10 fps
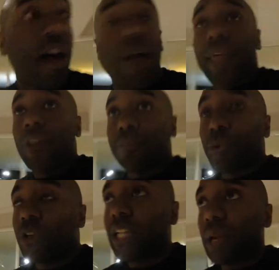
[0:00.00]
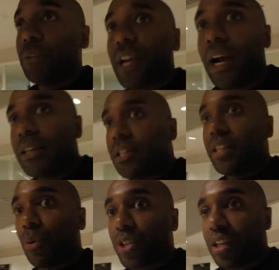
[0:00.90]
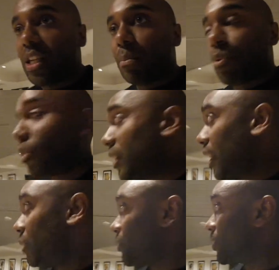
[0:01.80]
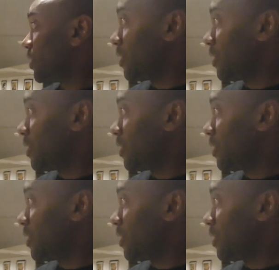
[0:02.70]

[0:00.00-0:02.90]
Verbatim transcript: Now the board game guys said they were setting up board games